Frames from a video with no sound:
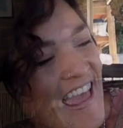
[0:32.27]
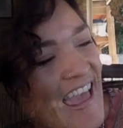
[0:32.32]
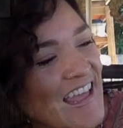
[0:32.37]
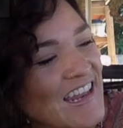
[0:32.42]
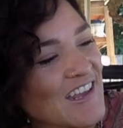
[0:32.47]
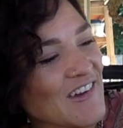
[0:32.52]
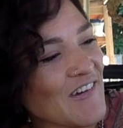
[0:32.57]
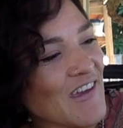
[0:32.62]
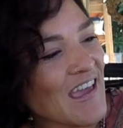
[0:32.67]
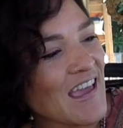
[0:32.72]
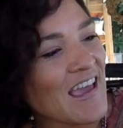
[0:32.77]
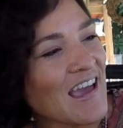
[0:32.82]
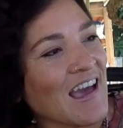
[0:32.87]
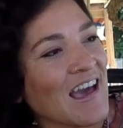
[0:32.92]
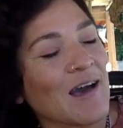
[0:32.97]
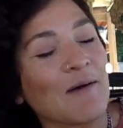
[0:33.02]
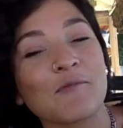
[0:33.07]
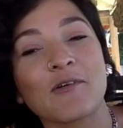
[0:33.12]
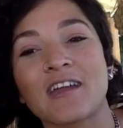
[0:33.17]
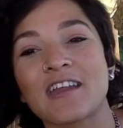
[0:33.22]
Anyway,
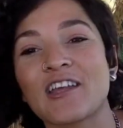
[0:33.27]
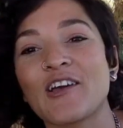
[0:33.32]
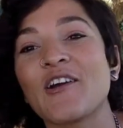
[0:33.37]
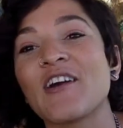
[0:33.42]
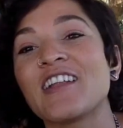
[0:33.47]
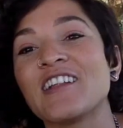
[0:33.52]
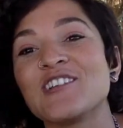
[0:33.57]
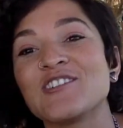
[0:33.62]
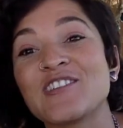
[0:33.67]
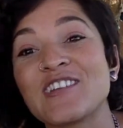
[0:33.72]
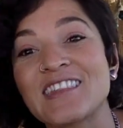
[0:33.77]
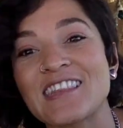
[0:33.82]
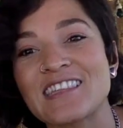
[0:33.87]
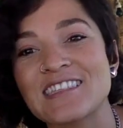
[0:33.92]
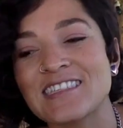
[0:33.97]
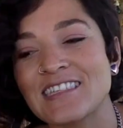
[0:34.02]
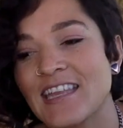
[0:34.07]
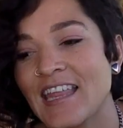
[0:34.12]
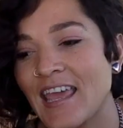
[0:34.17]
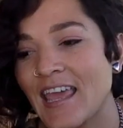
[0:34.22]
um, we're going to go ahead and drink
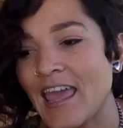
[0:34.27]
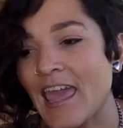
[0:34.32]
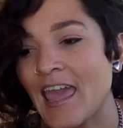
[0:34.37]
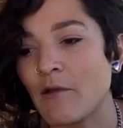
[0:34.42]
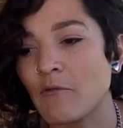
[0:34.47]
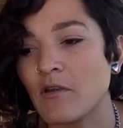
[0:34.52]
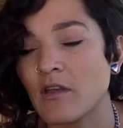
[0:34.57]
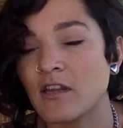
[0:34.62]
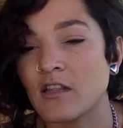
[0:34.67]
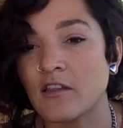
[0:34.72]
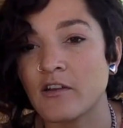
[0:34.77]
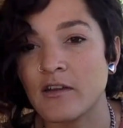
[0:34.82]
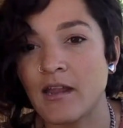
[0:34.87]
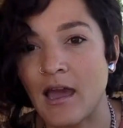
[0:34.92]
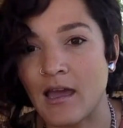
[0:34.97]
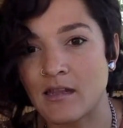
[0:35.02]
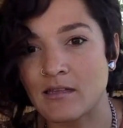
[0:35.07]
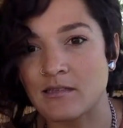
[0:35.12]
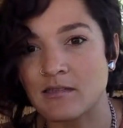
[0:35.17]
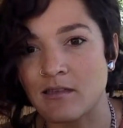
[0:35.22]
this today, and we're going to learn
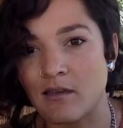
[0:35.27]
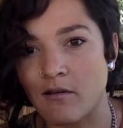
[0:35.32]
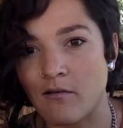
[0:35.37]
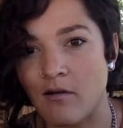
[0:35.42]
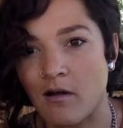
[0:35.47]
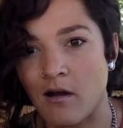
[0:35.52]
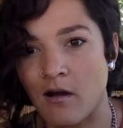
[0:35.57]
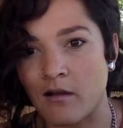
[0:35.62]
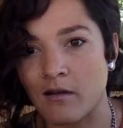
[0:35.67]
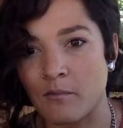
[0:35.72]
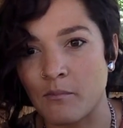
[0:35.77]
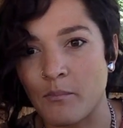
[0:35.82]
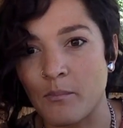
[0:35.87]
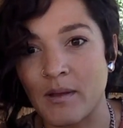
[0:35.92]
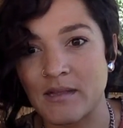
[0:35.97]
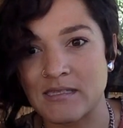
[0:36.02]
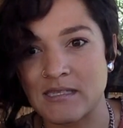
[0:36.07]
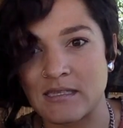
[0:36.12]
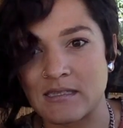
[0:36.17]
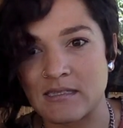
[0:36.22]
how to sew on
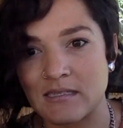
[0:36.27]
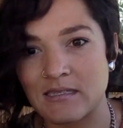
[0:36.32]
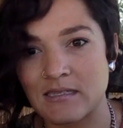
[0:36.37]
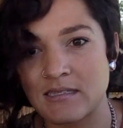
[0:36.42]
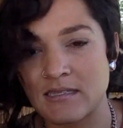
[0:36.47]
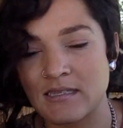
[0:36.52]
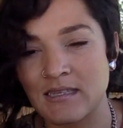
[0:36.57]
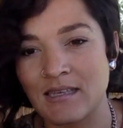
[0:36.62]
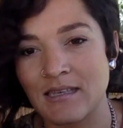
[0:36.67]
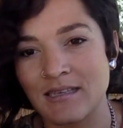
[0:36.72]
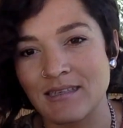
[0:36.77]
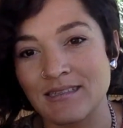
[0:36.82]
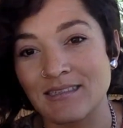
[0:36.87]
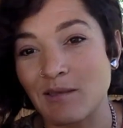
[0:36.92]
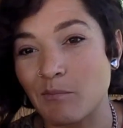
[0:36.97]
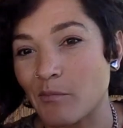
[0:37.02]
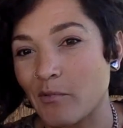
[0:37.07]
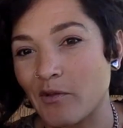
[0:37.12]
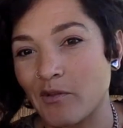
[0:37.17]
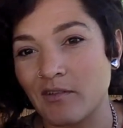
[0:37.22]
buttons.
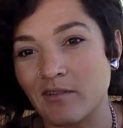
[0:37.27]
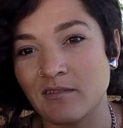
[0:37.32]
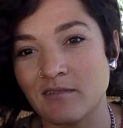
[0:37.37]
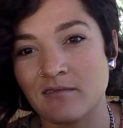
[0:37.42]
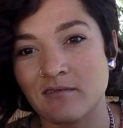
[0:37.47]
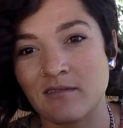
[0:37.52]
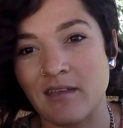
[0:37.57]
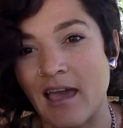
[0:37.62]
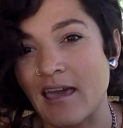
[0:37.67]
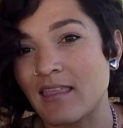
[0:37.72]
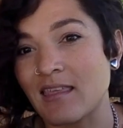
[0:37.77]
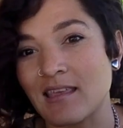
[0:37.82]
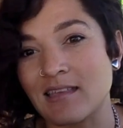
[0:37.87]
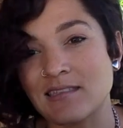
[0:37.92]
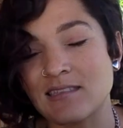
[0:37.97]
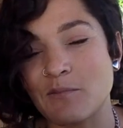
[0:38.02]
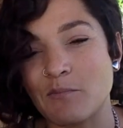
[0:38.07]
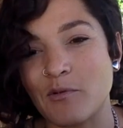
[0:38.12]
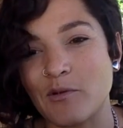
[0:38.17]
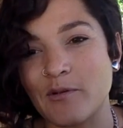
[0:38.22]
Simple. I think
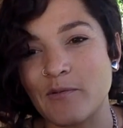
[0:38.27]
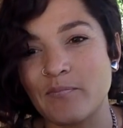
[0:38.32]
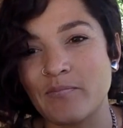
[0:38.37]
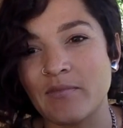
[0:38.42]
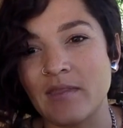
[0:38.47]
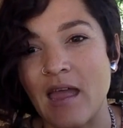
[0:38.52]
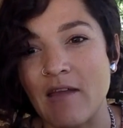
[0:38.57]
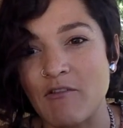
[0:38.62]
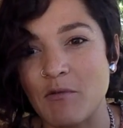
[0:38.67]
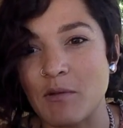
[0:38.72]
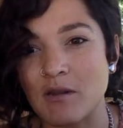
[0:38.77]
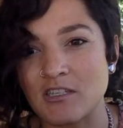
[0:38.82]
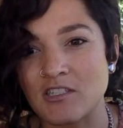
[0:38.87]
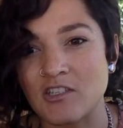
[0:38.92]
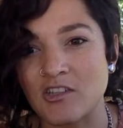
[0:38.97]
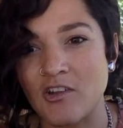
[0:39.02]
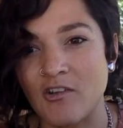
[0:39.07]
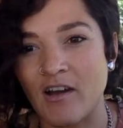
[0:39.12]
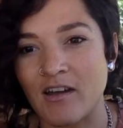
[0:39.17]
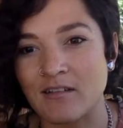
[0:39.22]
it's simple. Everybody
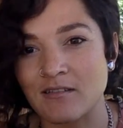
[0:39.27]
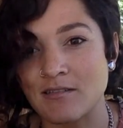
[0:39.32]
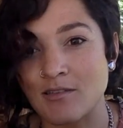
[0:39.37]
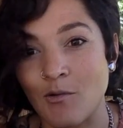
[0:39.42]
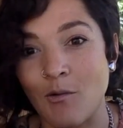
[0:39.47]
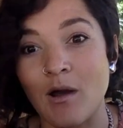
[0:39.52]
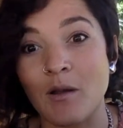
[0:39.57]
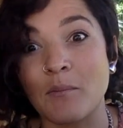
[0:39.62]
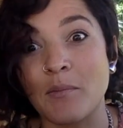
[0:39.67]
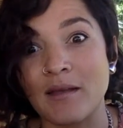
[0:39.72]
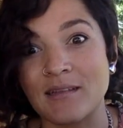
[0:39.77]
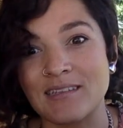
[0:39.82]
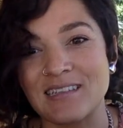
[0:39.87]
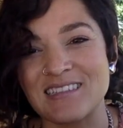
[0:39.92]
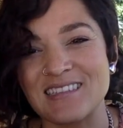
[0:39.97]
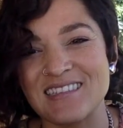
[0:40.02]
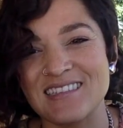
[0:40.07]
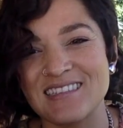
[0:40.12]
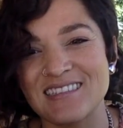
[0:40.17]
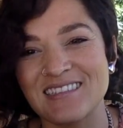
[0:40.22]
should know how to sew on
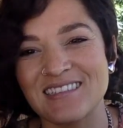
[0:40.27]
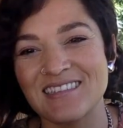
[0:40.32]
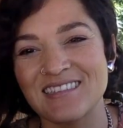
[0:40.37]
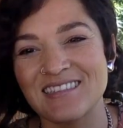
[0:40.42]
buttons.